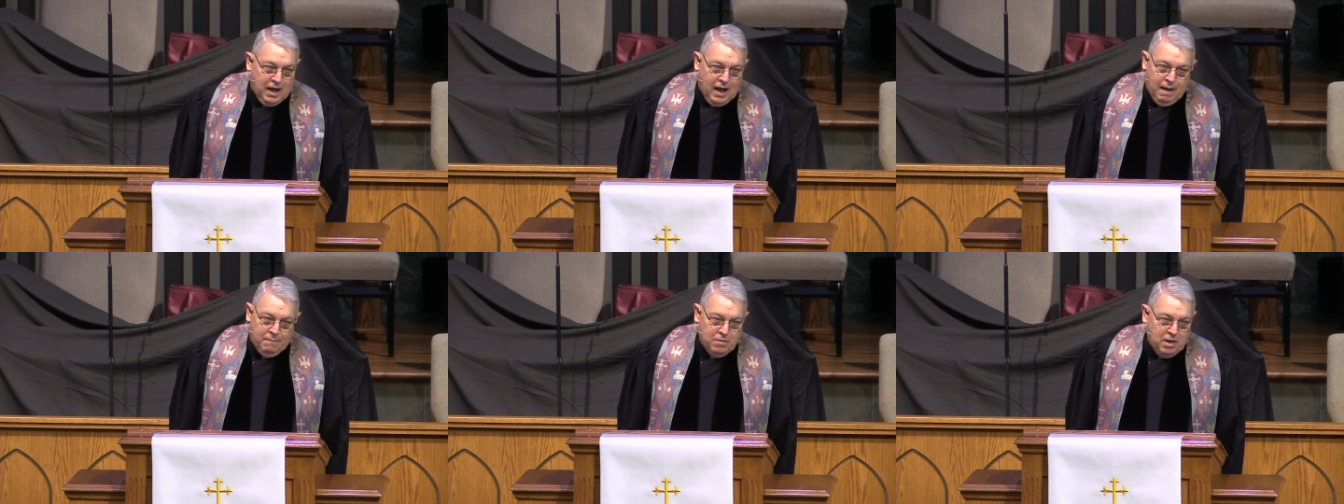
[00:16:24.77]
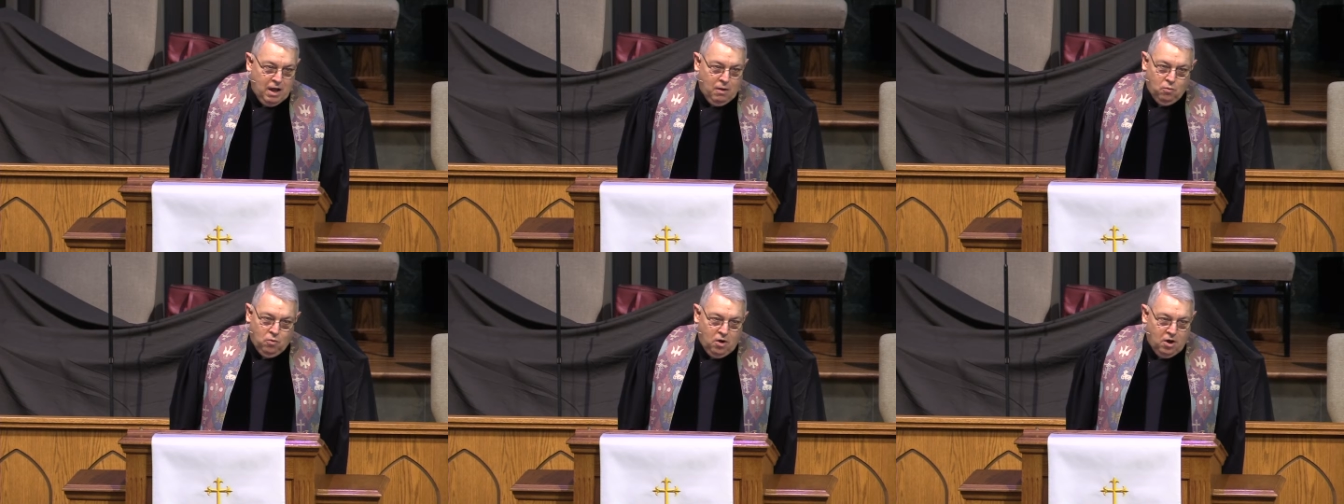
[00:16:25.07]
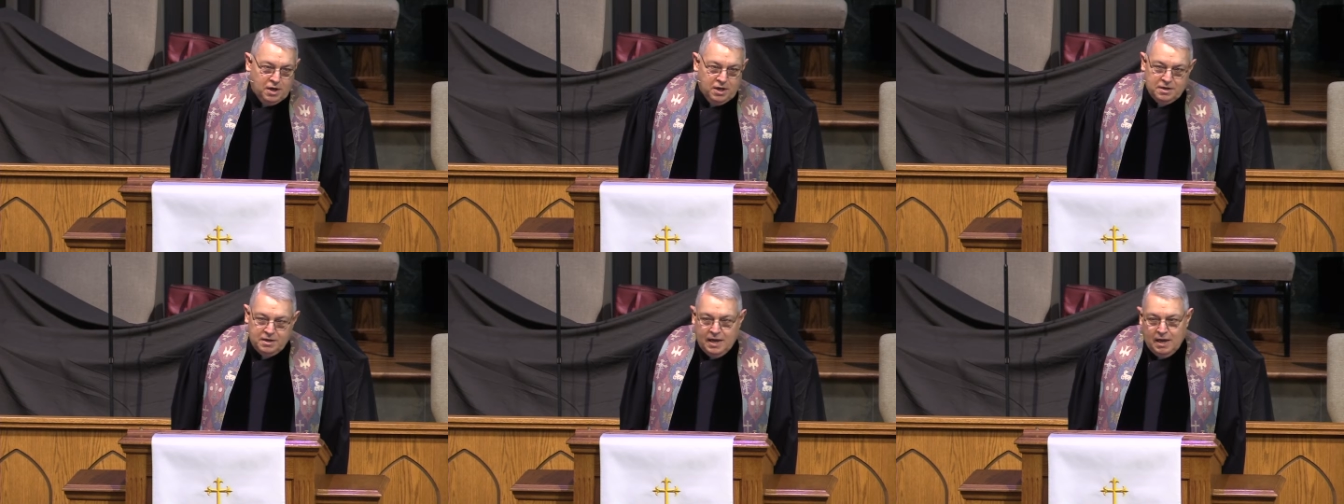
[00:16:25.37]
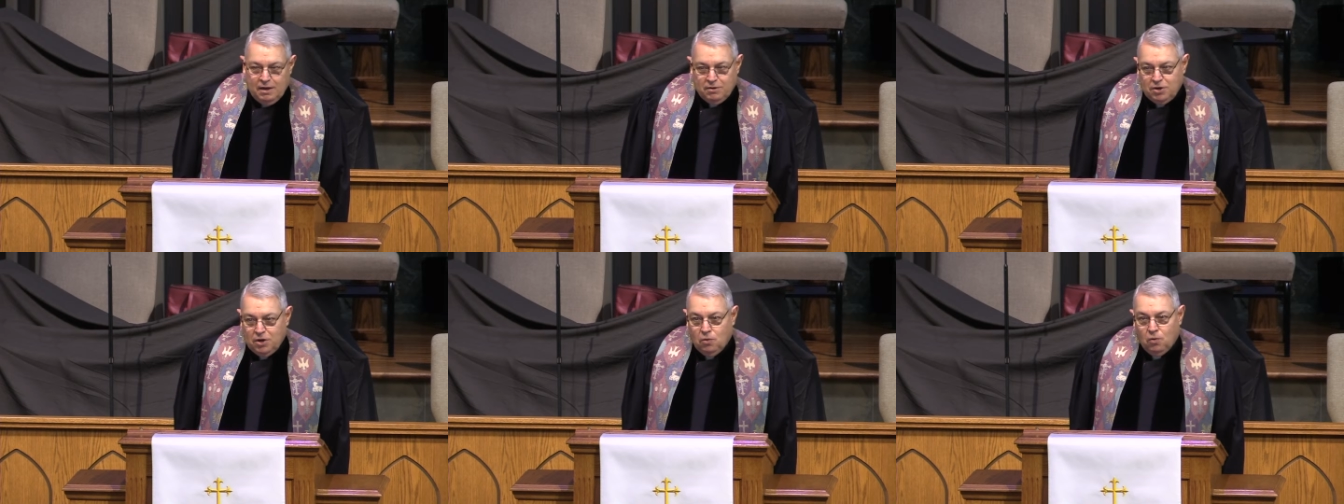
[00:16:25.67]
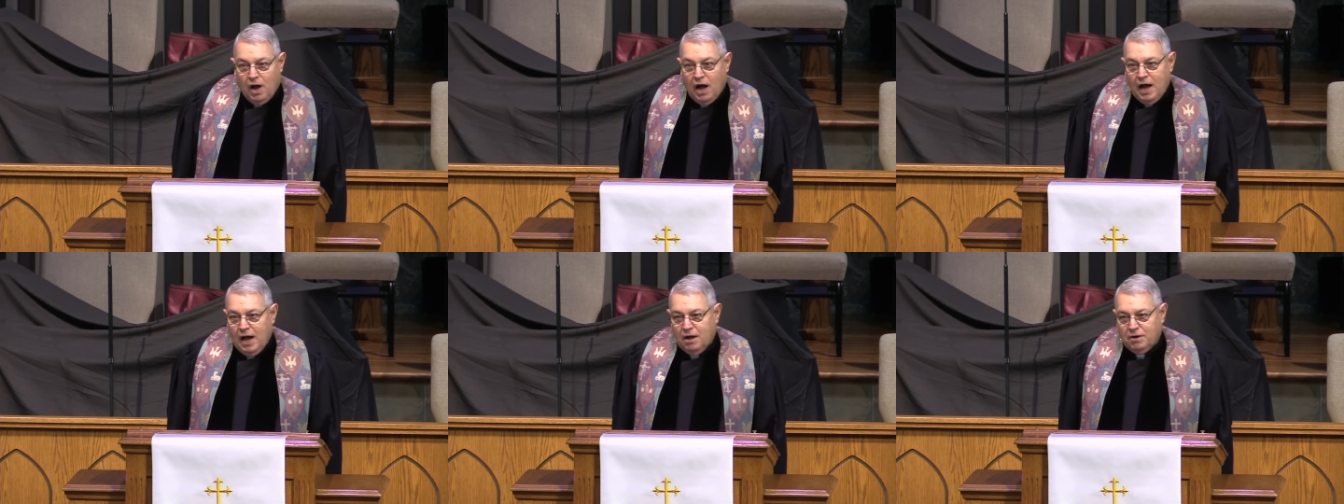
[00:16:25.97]
I'm not walking down
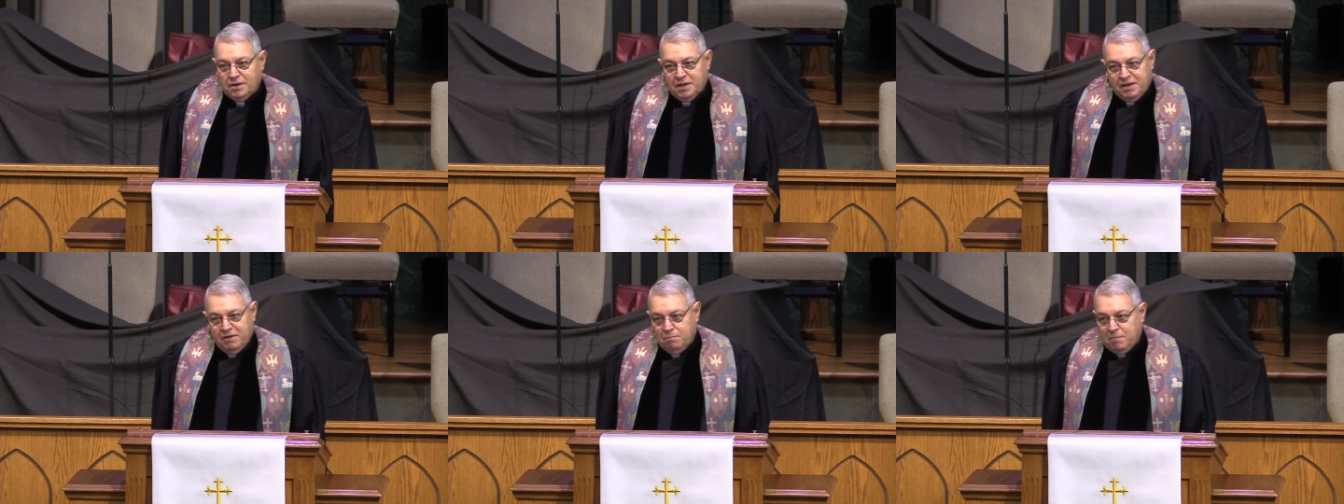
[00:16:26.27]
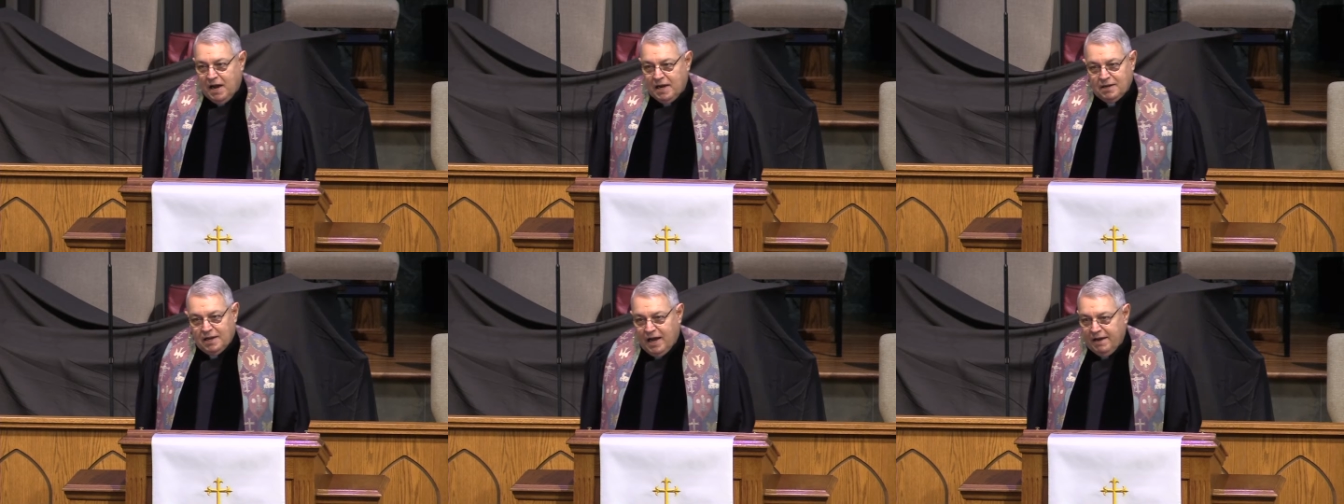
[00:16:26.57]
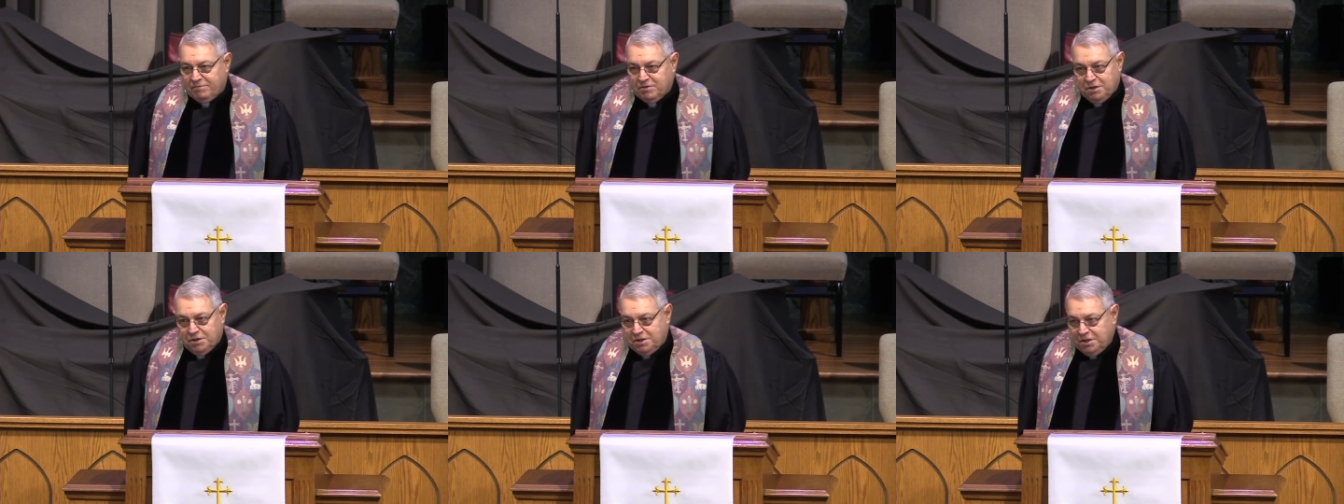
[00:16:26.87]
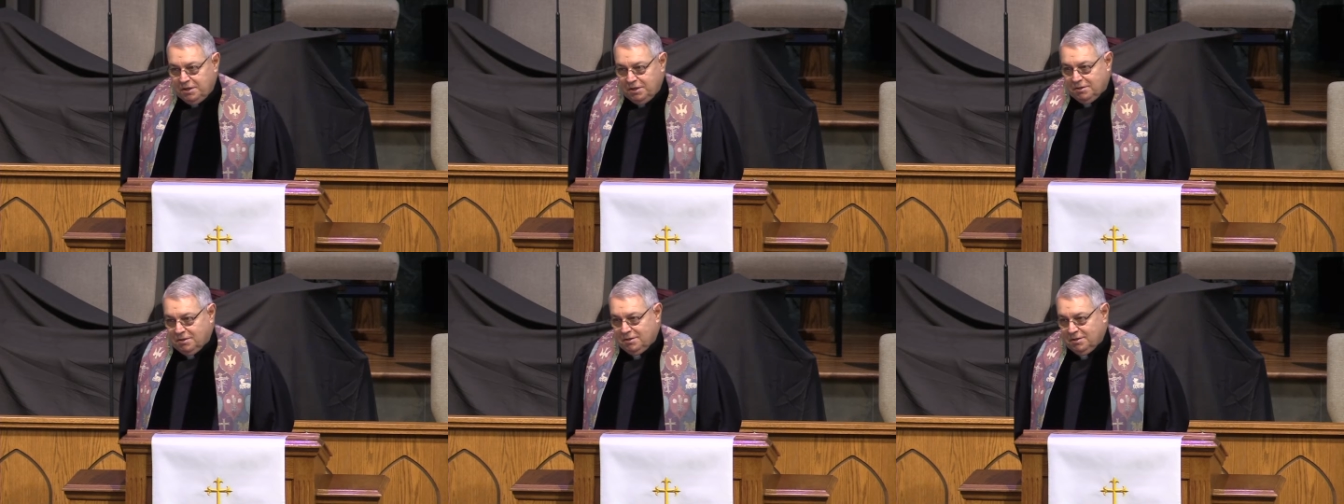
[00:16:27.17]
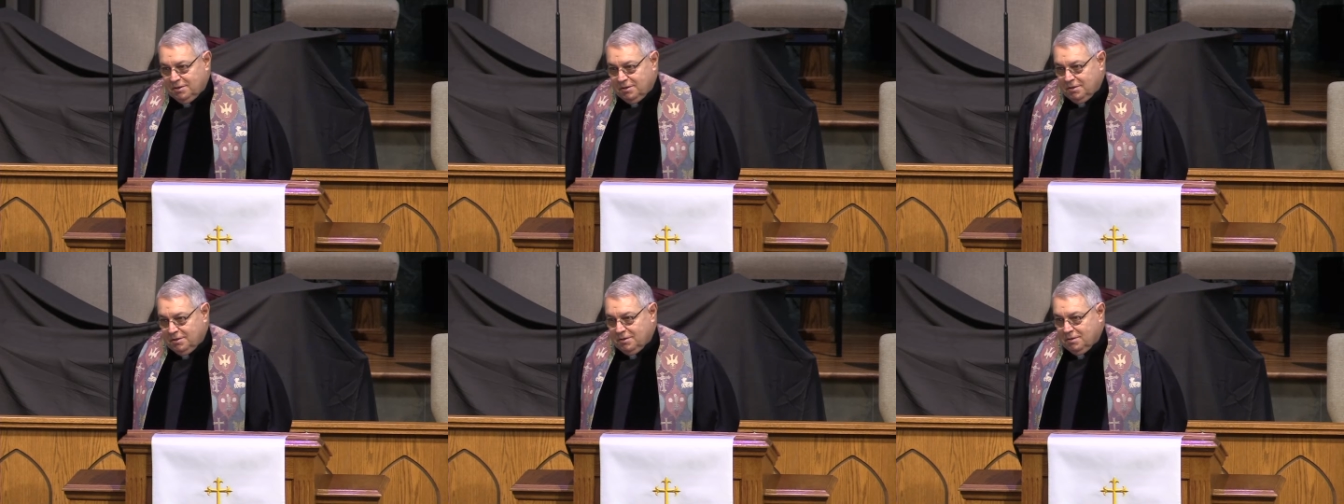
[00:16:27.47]
no aisle to give my life to
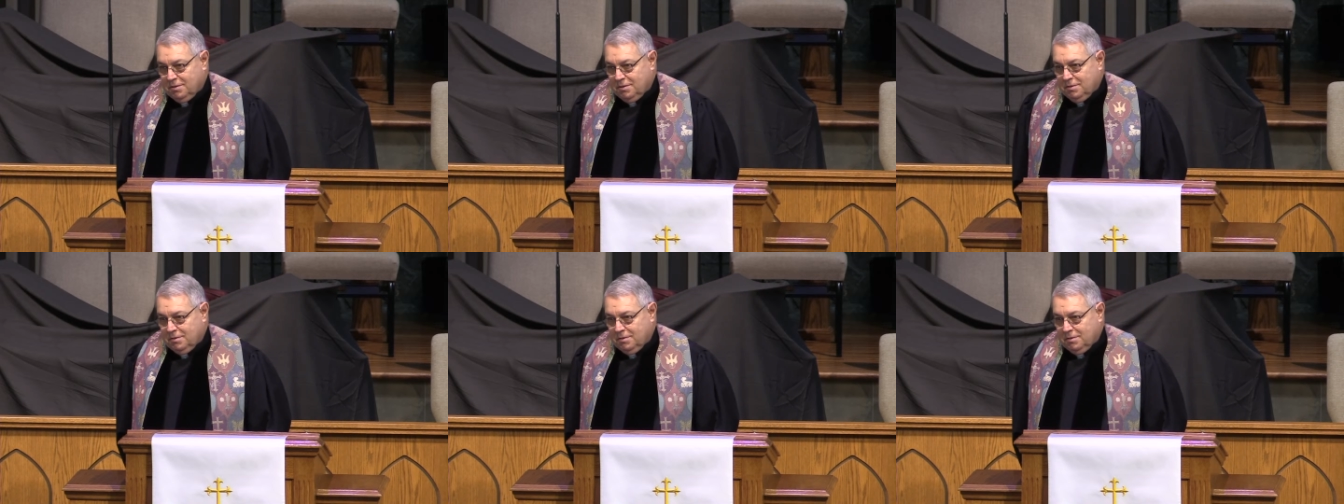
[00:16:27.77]
Jesus.